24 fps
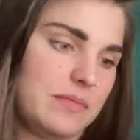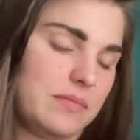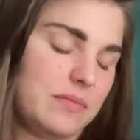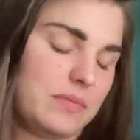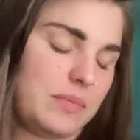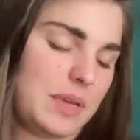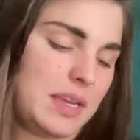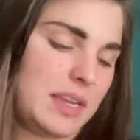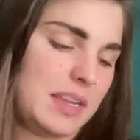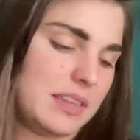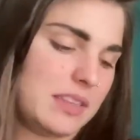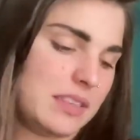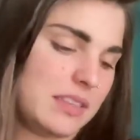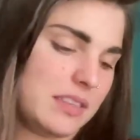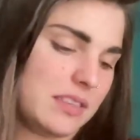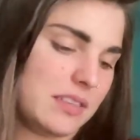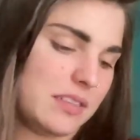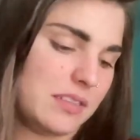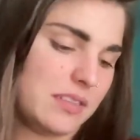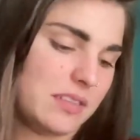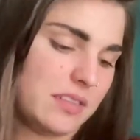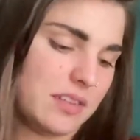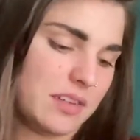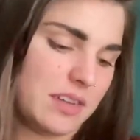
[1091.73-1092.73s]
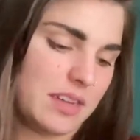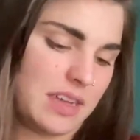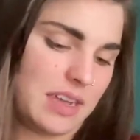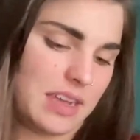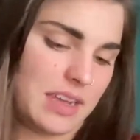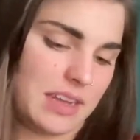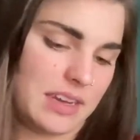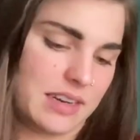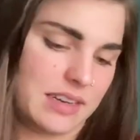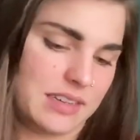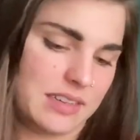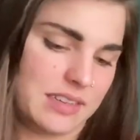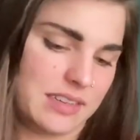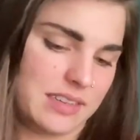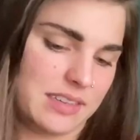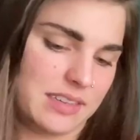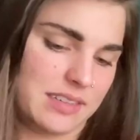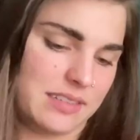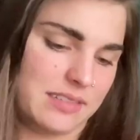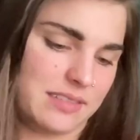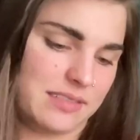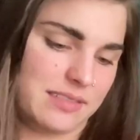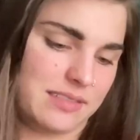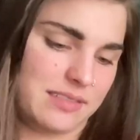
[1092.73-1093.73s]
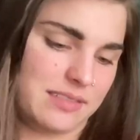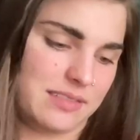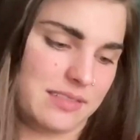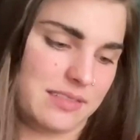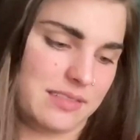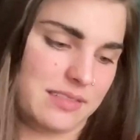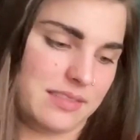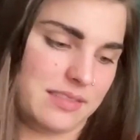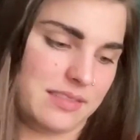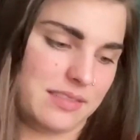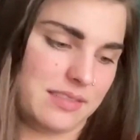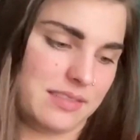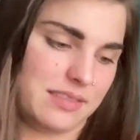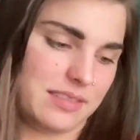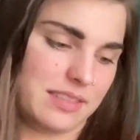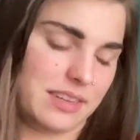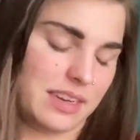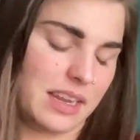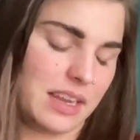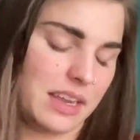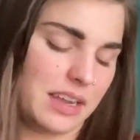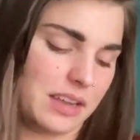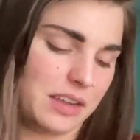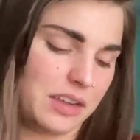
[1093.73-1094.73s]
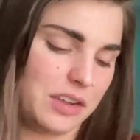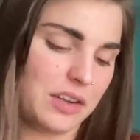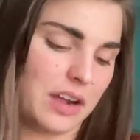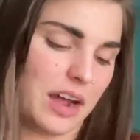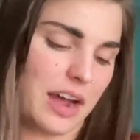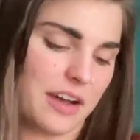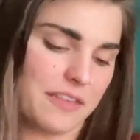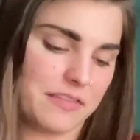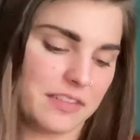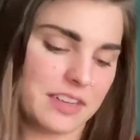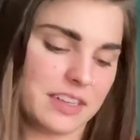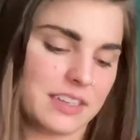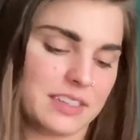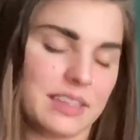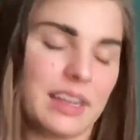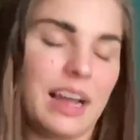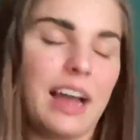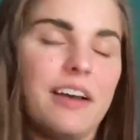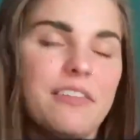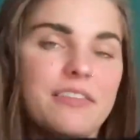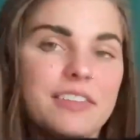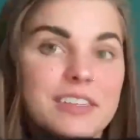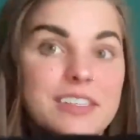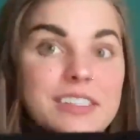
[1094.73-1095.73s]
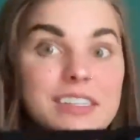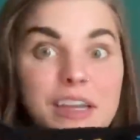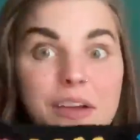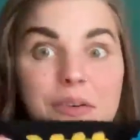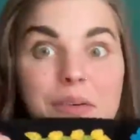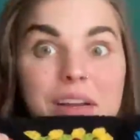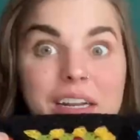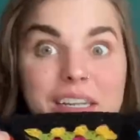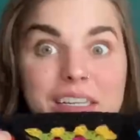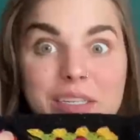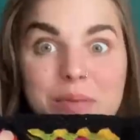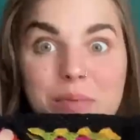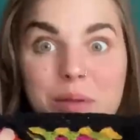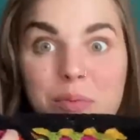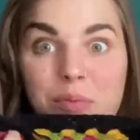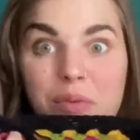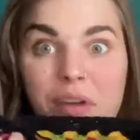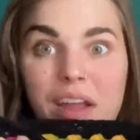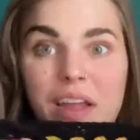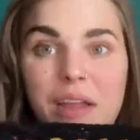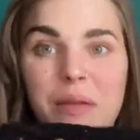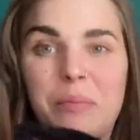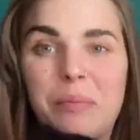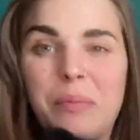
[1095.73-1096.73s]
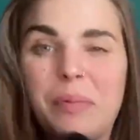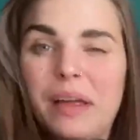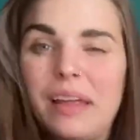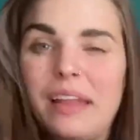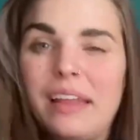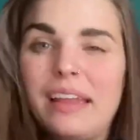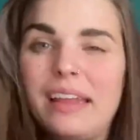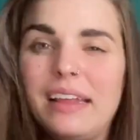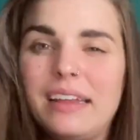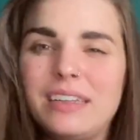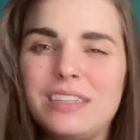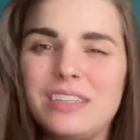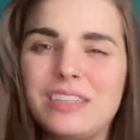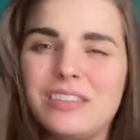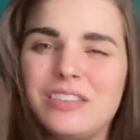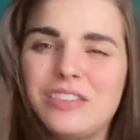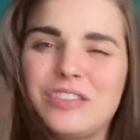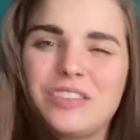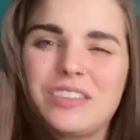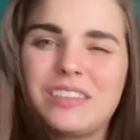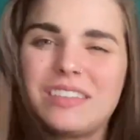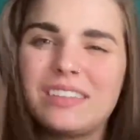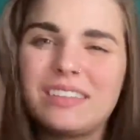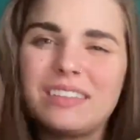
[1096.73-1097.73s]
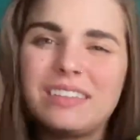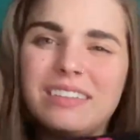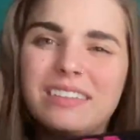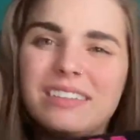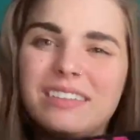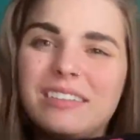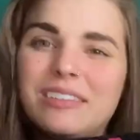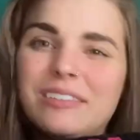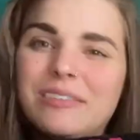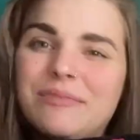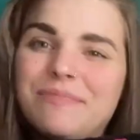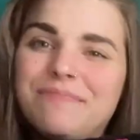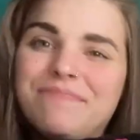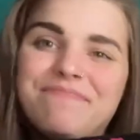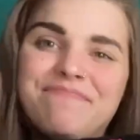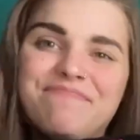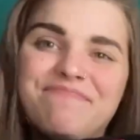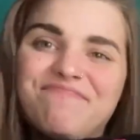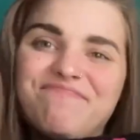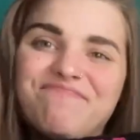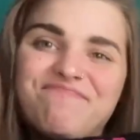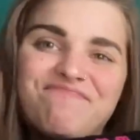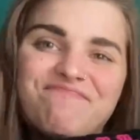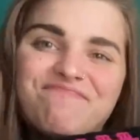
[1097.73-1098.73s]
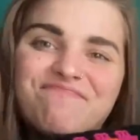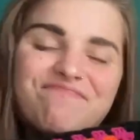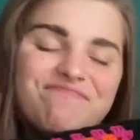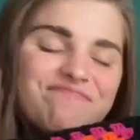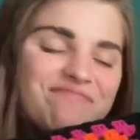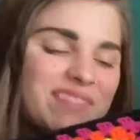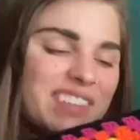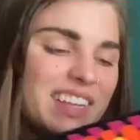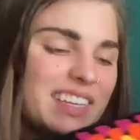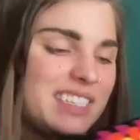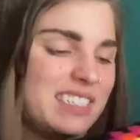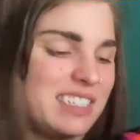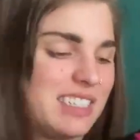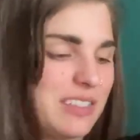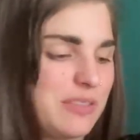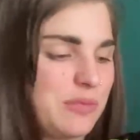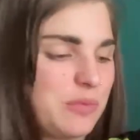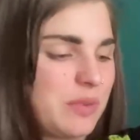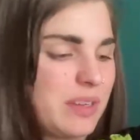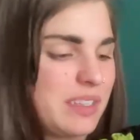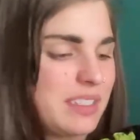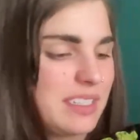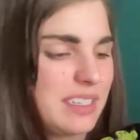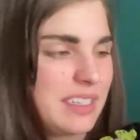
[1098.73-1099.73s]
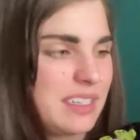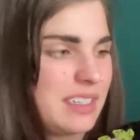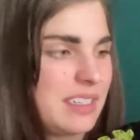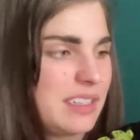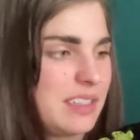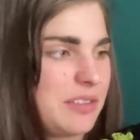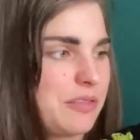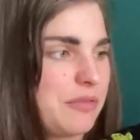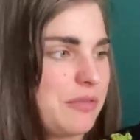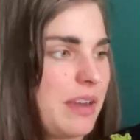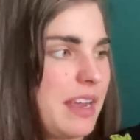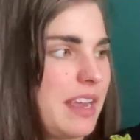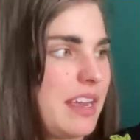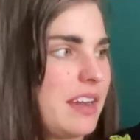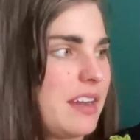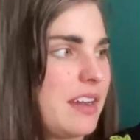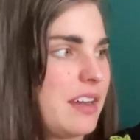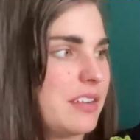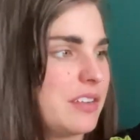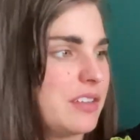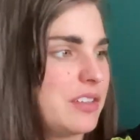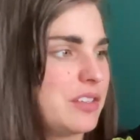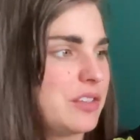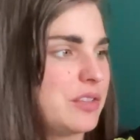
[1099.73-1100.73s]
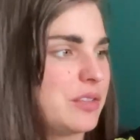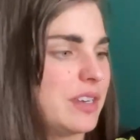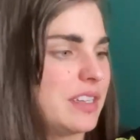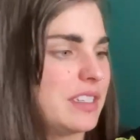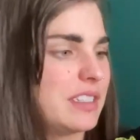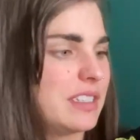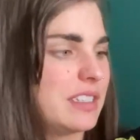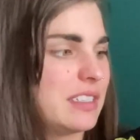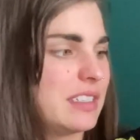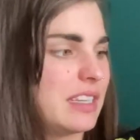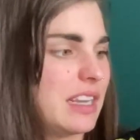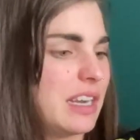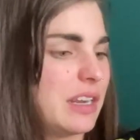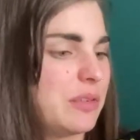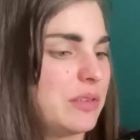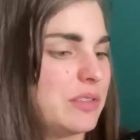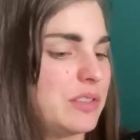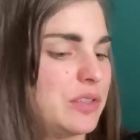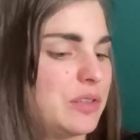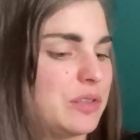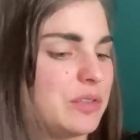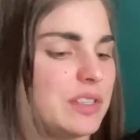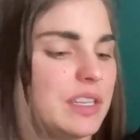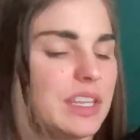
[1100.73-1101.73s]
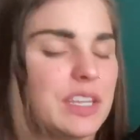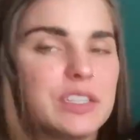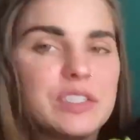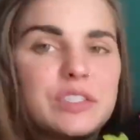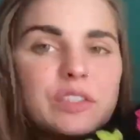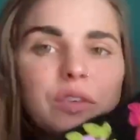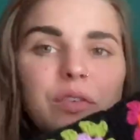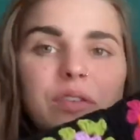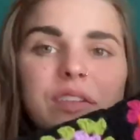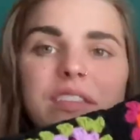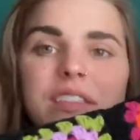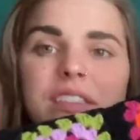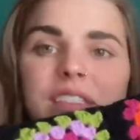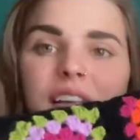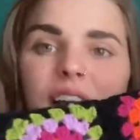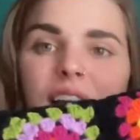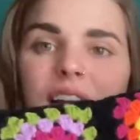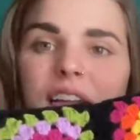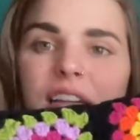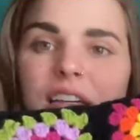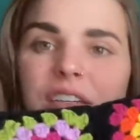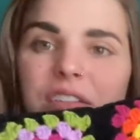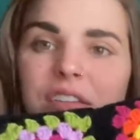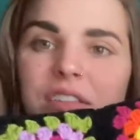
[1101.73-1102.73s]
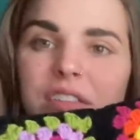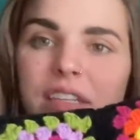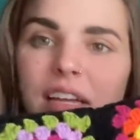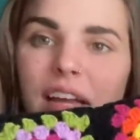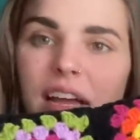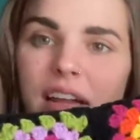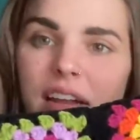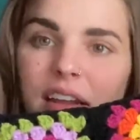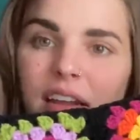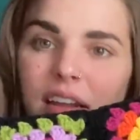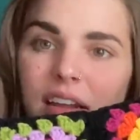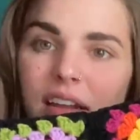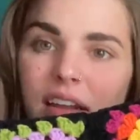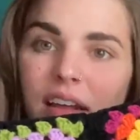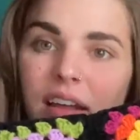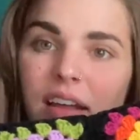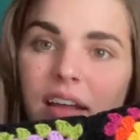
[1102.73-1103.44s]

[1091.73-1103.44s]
piece to look. And yeah, obviously I want it to be bright, but it just looked a little, it just wasn't the right color choices that I was using. So instead I just added